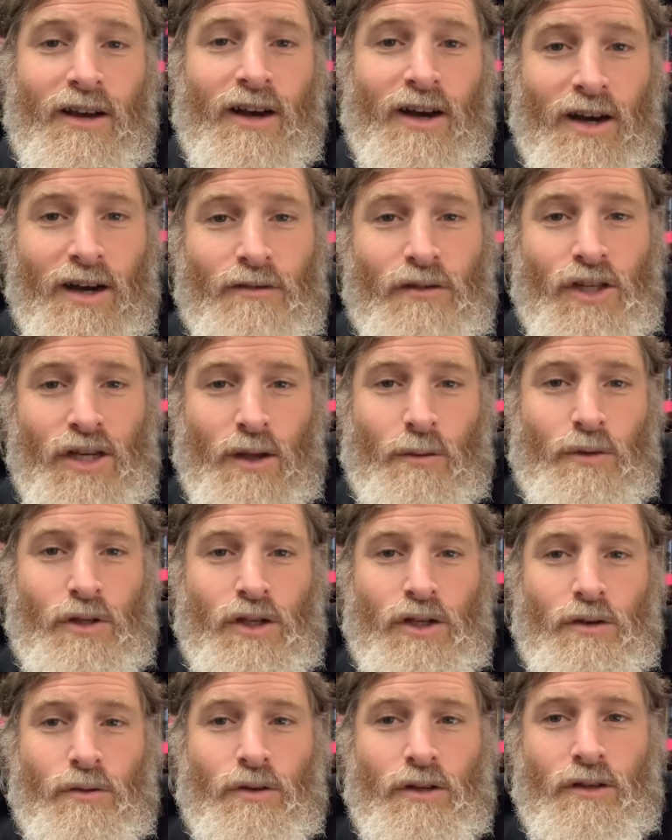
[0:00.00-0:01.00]
of shabbas
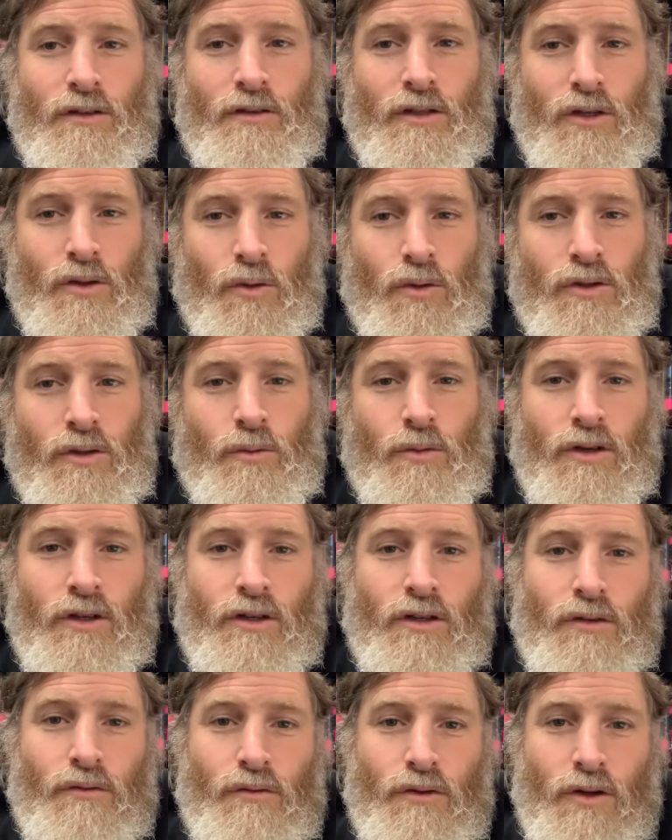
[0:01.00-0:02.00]
shira, he quotes
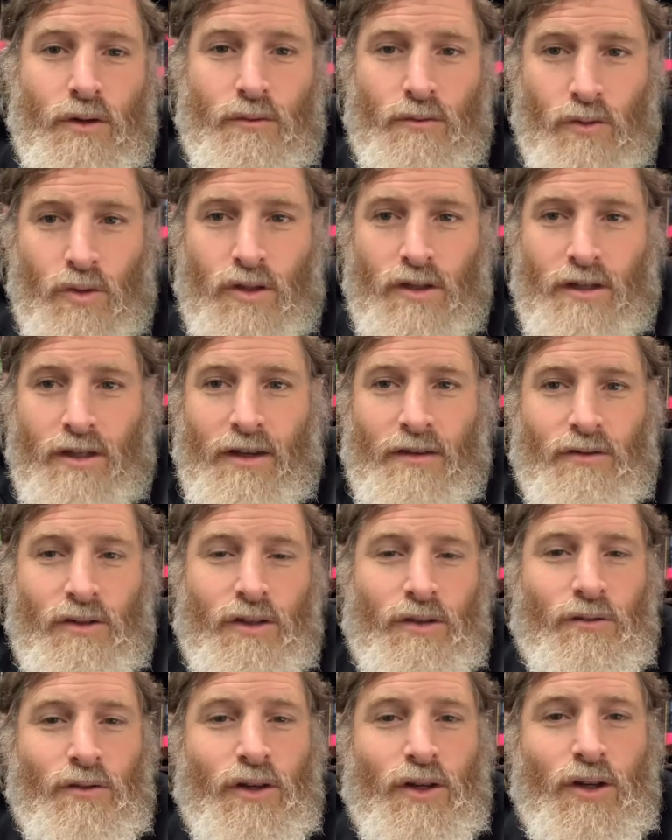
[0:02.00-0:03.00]
Magen Avram, which is
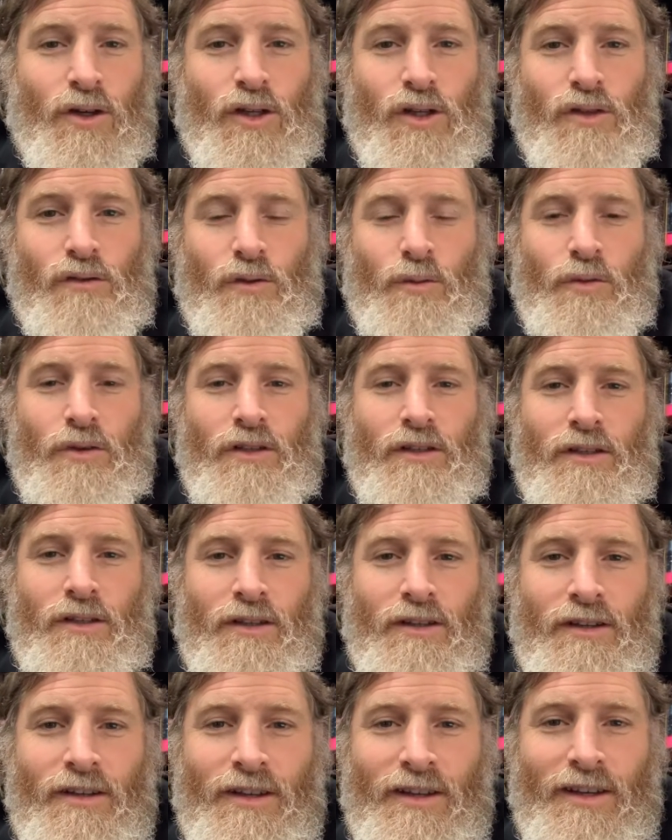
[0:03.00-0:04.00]
obviously a very chashuv posek,